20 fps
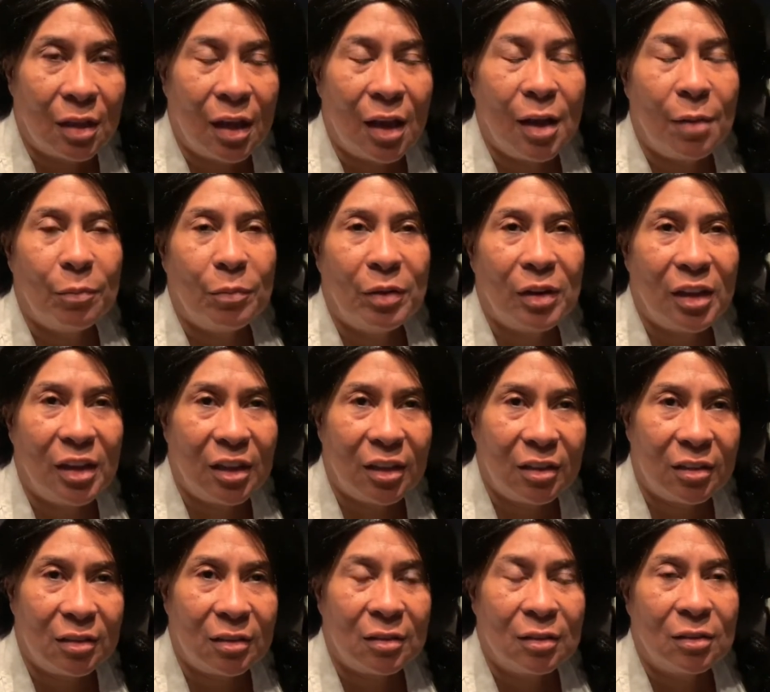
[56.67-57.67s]
I'm
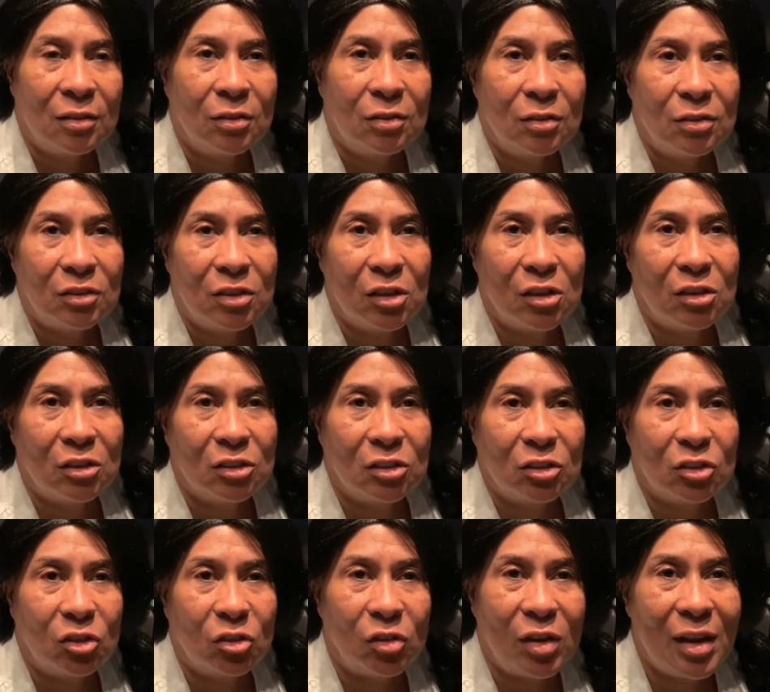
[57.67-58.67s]
playing
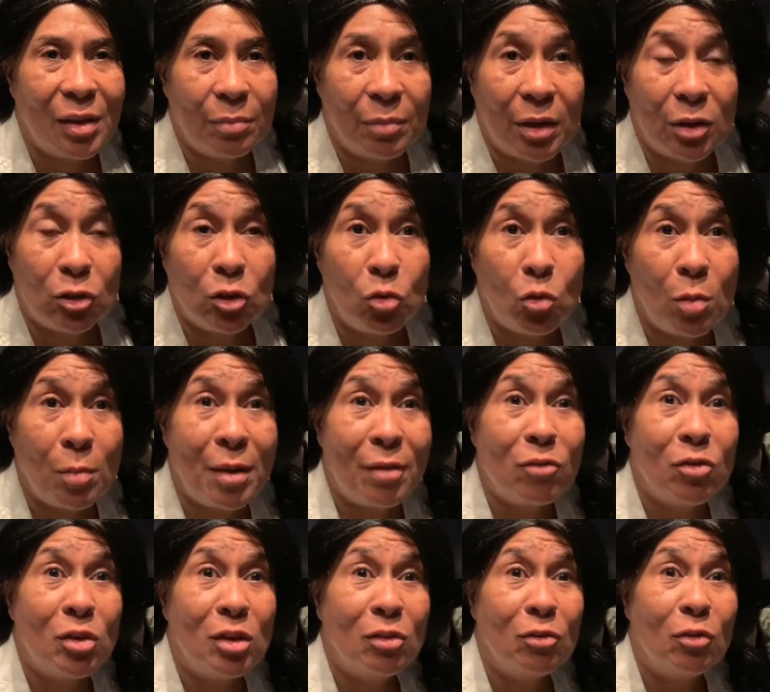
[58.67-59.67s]
Darrell's grandma. Do you want
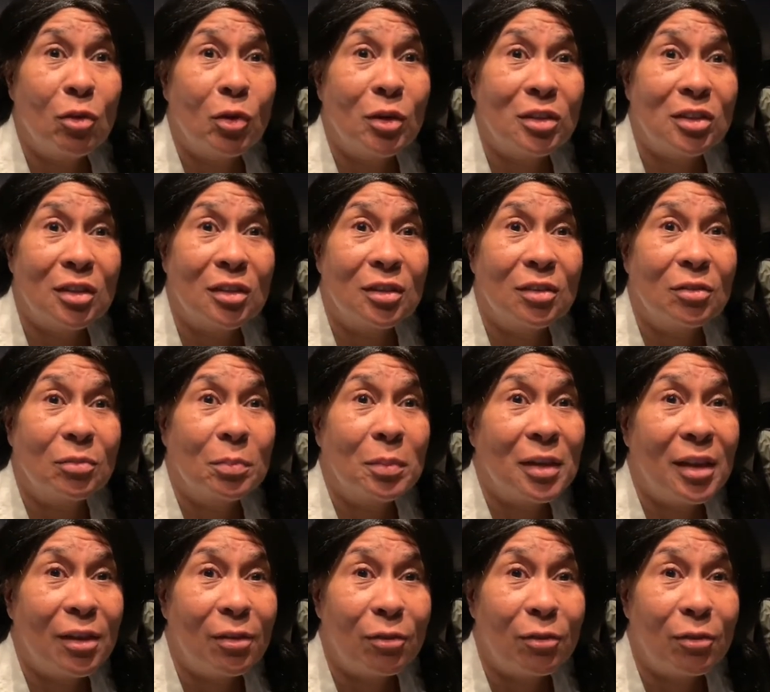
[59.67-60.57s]
my real voice or the play?